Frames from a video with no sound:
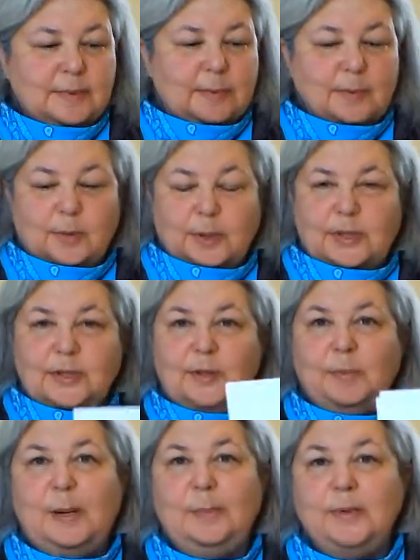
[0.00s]
I'm going to
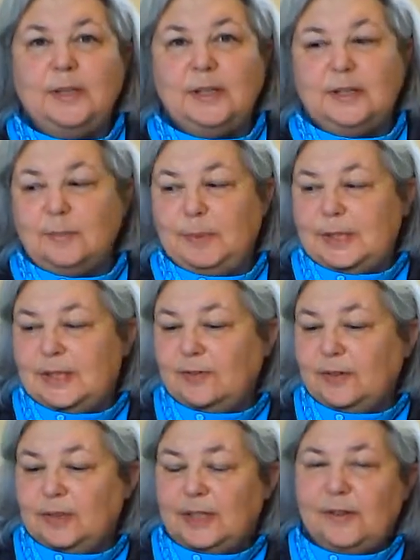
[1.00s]
do peppers a little bit
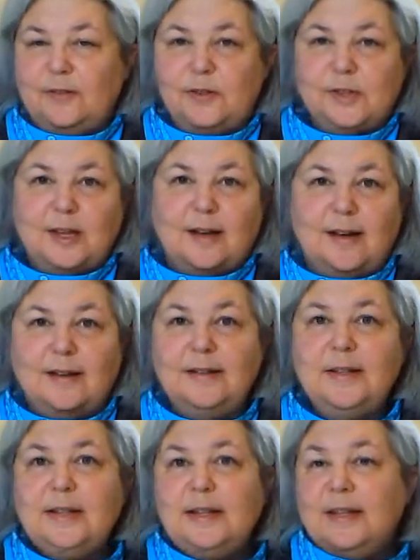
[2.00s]
differently. If you
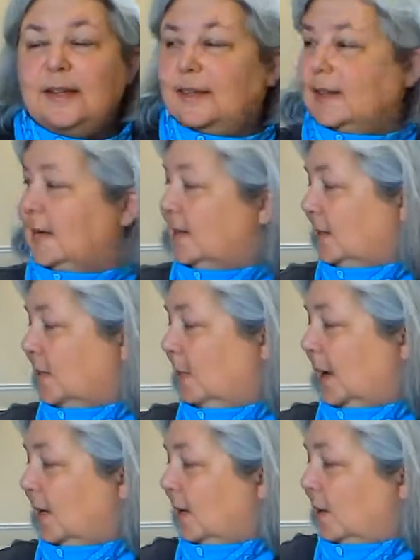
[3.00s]
saw the
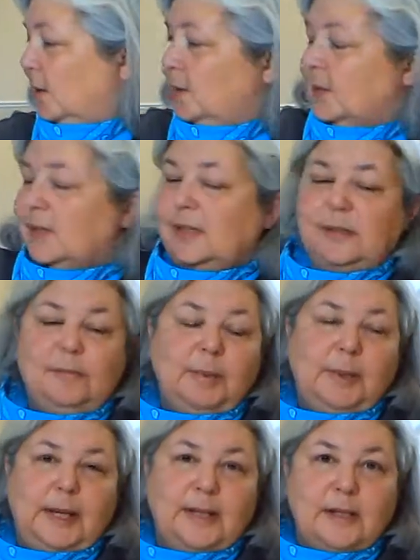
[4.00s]
tomatoes
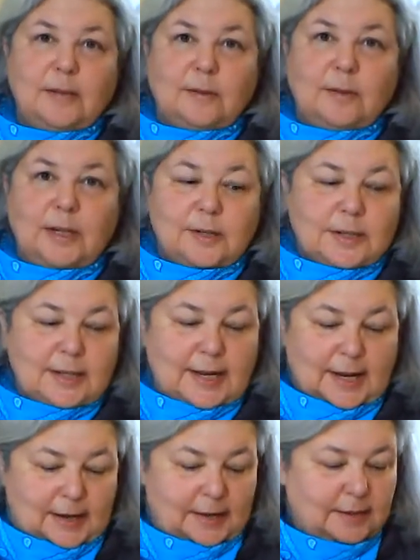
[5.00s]
planting earlier
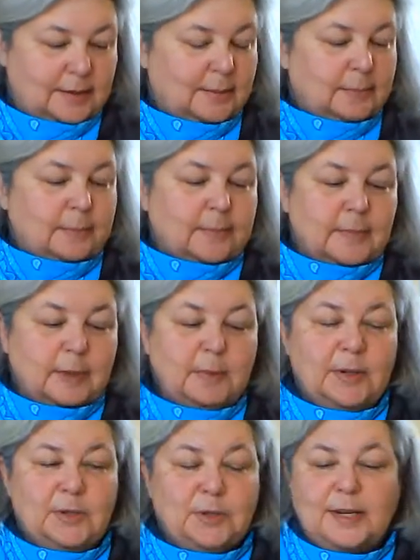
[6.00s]
today, I'm
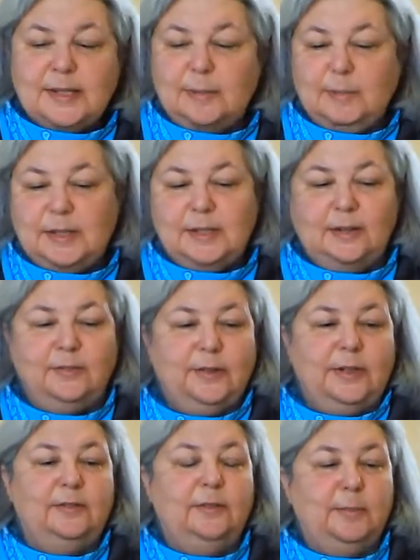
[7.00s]
going to try something
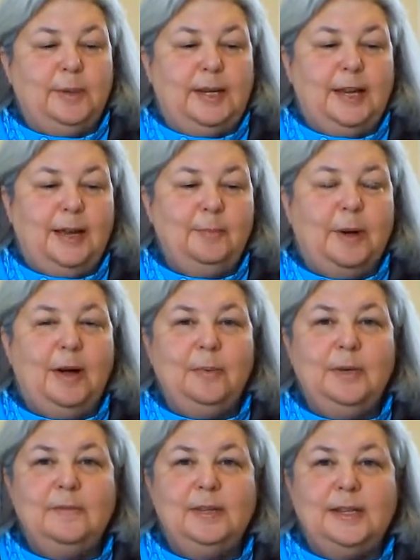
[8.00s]
different for me. I bought
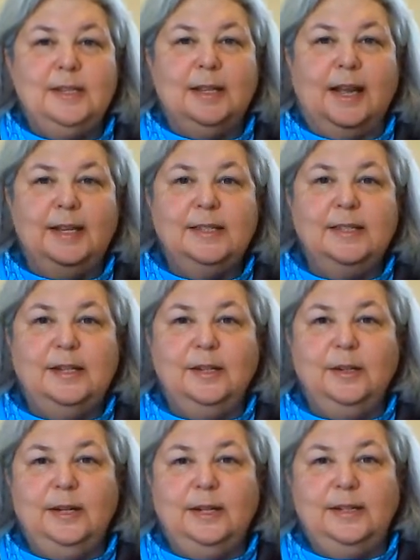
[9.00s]
one of these last
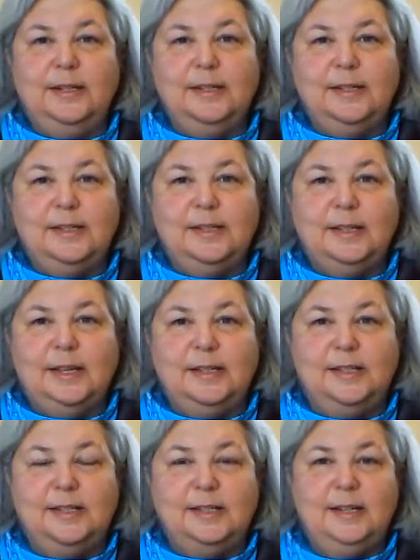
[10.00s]
year, and this is a
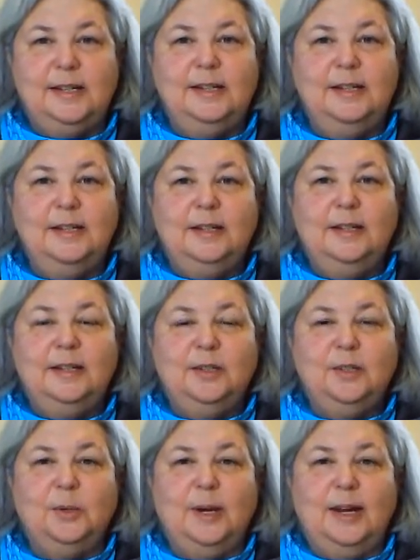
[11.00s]
seed
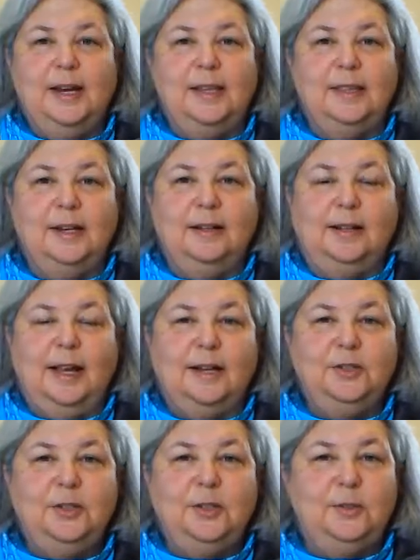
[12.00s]
tray that
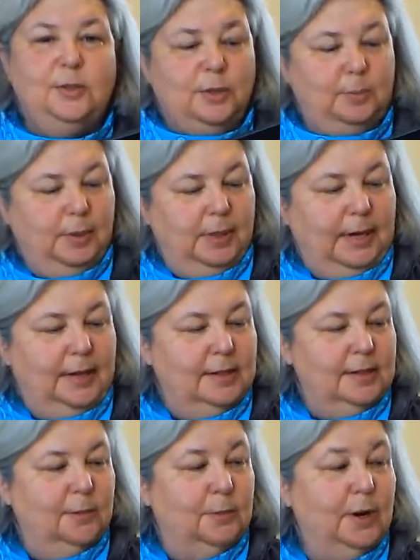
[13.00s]
allows you to
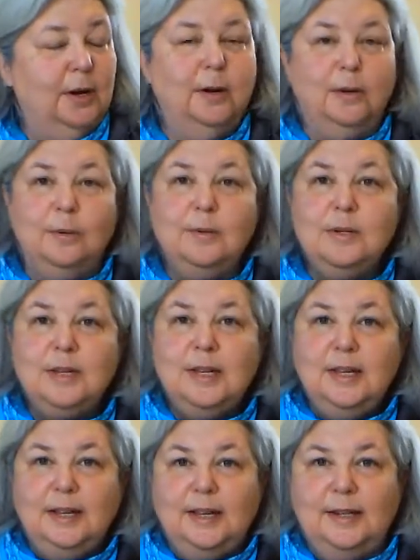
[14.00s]
plant a row
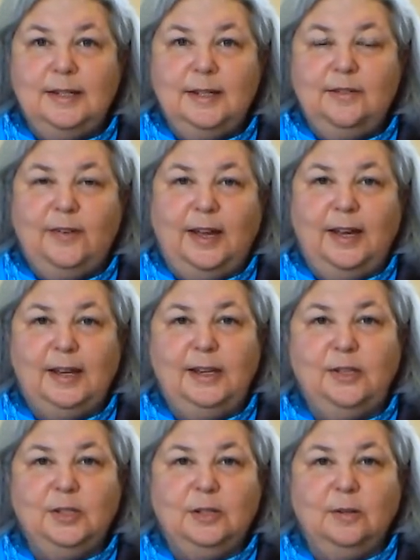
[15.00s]
and identify
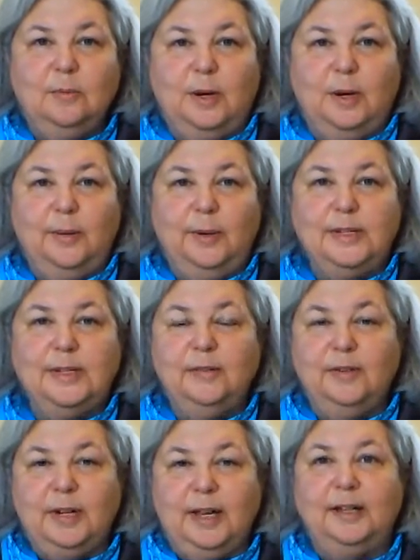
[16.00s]
each little row as a
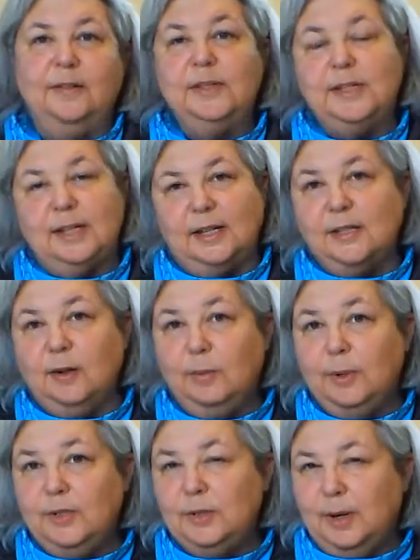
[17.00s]
different kind of seed. So I
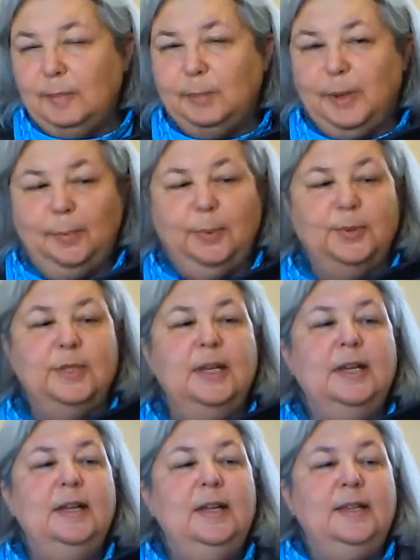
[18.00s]
want to try my peppers.
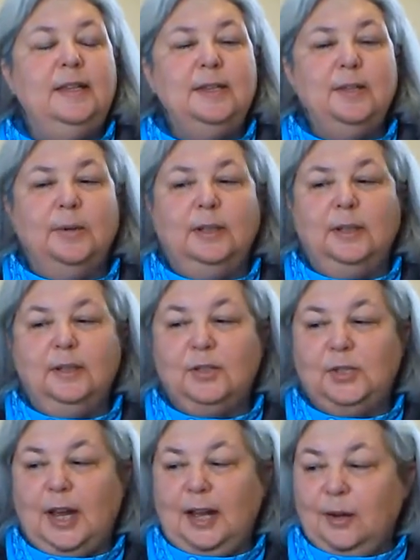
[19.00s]
These are a little
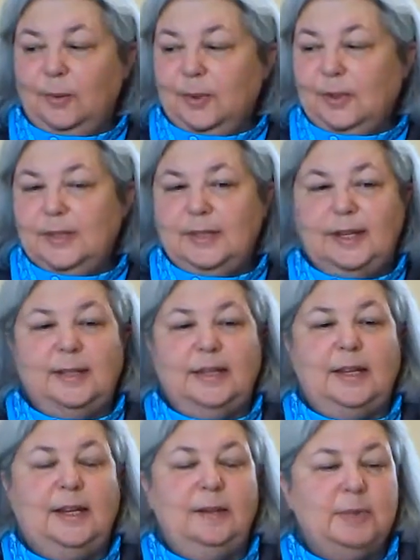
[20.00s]
shallower than
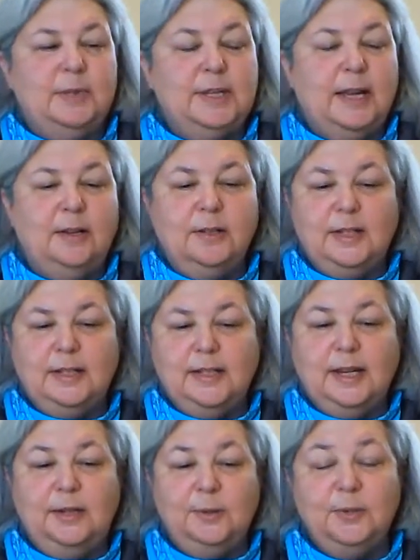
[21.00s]
the recycled
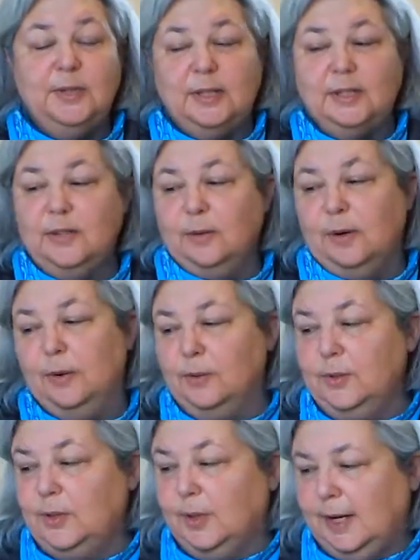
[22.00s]
containers. This is a
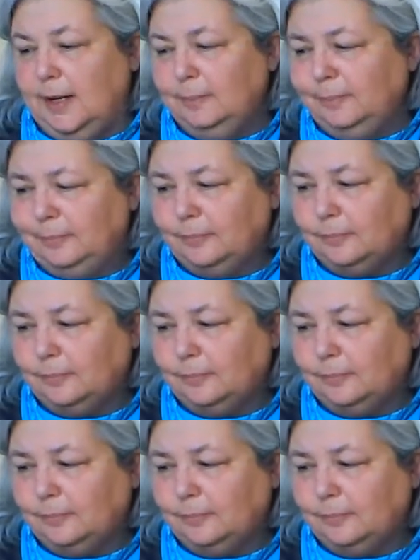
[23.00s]
grower's tray.